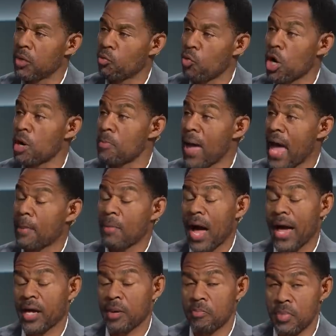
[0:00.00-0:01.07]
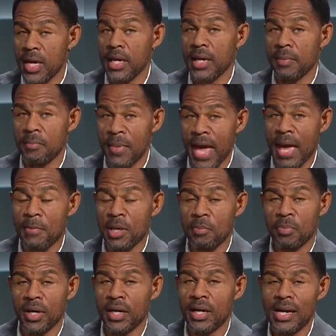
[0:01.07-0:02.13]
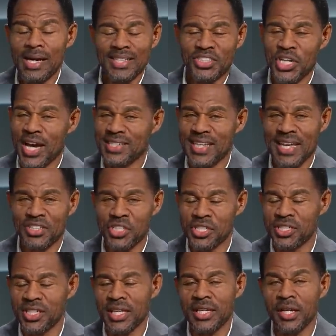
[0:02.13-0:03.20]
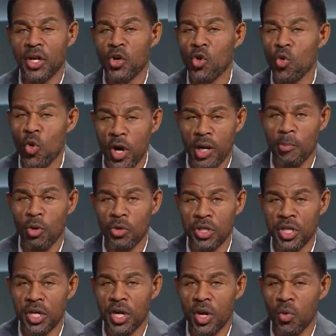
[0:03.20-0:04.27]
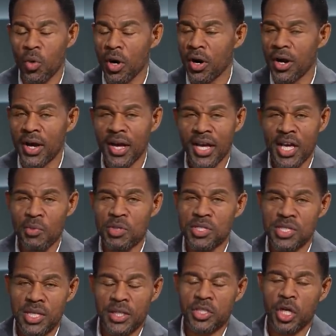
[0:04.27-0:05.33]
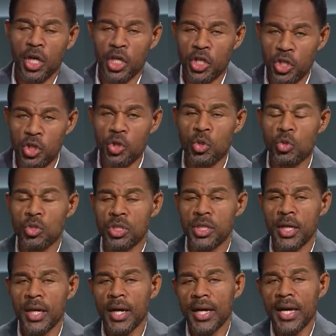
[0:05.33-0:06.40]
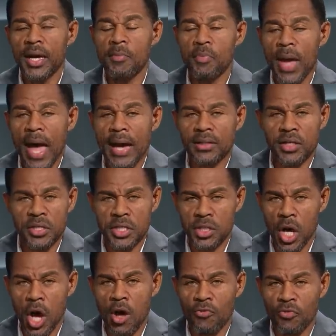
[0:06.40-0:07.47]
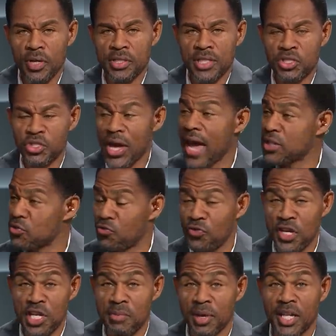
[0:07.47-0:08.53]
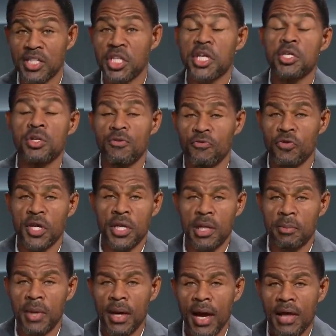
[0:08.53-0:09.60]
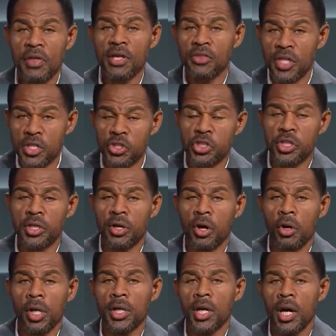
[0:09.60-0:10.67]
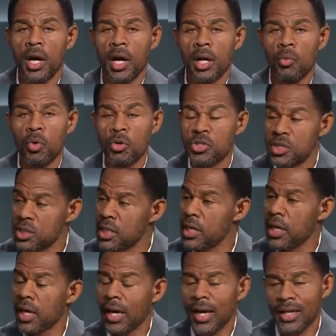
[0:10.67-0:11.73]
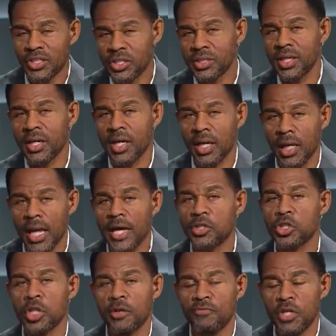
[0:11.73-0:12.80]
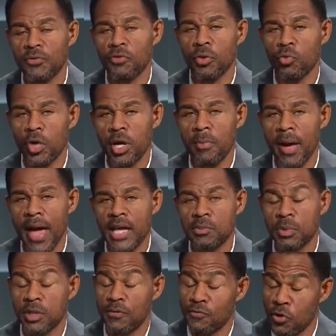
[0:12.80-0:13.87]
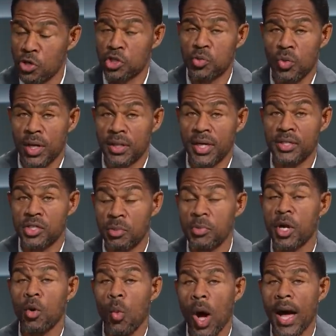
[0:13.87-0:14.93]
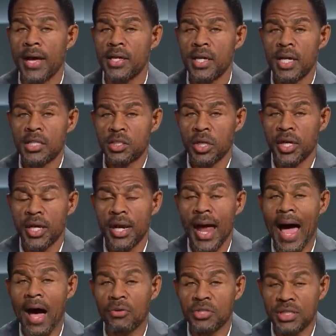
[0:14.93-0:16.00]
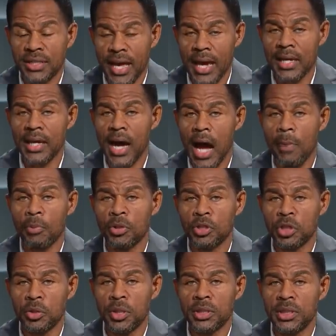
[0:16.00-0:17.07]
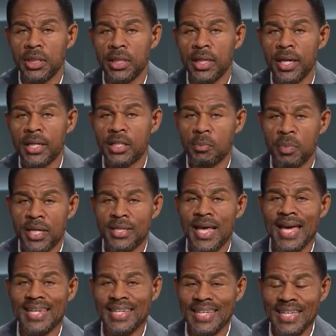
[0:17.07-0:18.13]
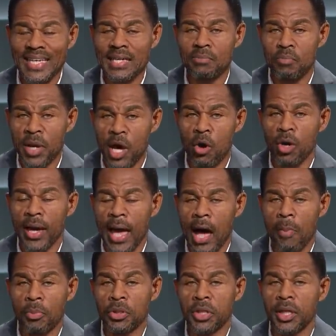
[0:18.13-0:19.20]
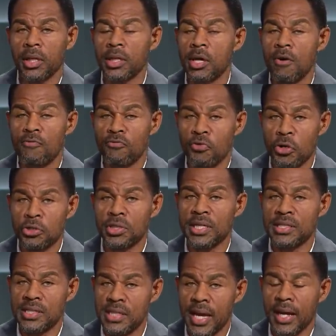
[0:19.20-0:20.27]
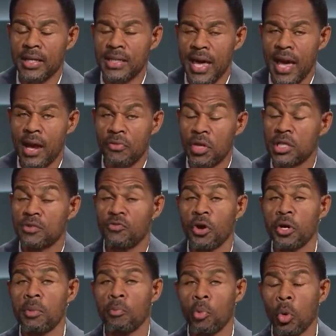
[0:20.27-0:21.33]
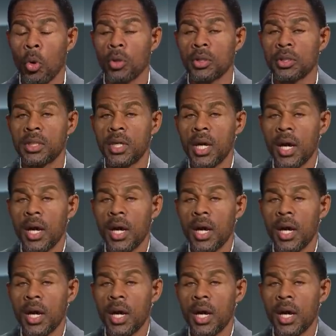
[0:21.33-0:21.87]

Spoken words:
a running back by committee maybe, but Josh had just an incredible year where he was such a huge impact on this offense that you had to feed him, continue to feed him. I think this year early on, we'll see just a collection of different running backs, but the first one, I think Zamir White, is going to get an outstanding opportunity to be that lead bell cow, particularly on first and second down. I think it's very important